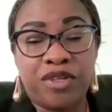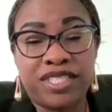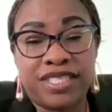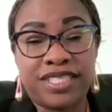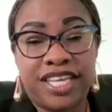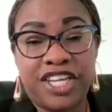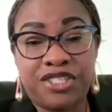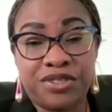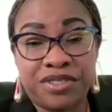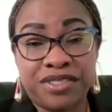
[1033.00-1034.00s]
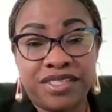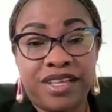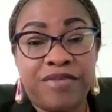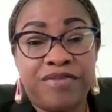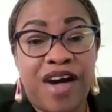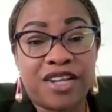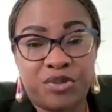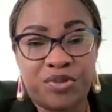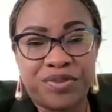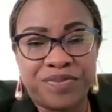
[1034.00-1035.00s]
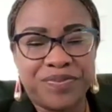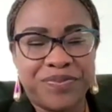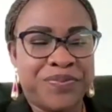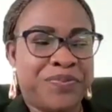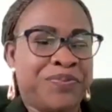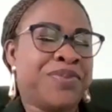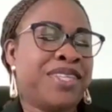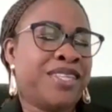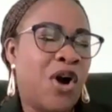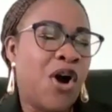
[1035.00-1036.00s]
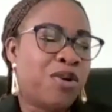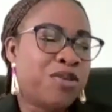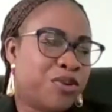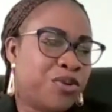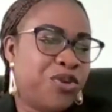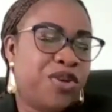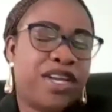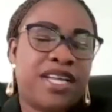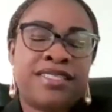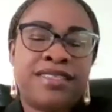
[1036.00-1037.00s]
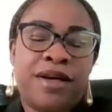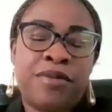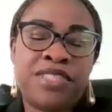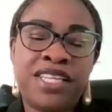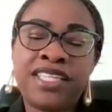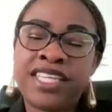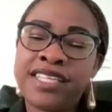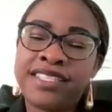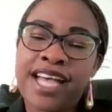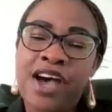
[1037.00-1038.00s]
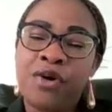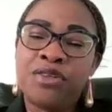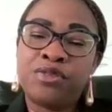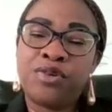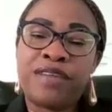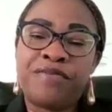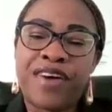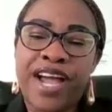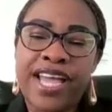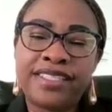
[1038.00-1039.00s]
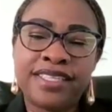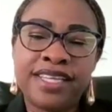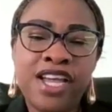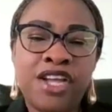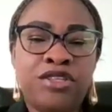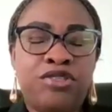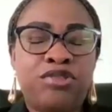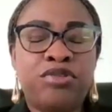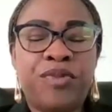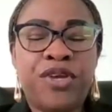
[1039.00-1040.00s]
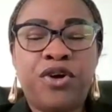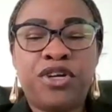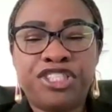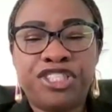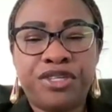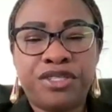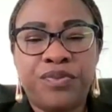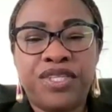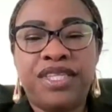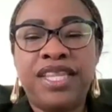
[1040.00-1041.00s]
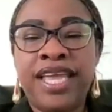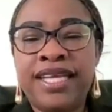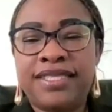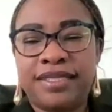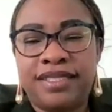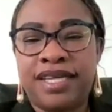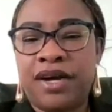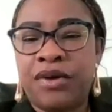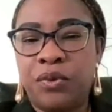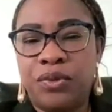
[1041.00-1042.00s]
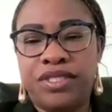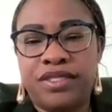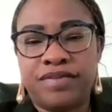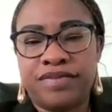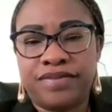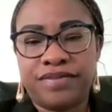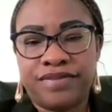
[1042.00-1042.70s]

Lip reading: authentication factor. Also, you can, teenagers are also advised to be cautious with links and downloads.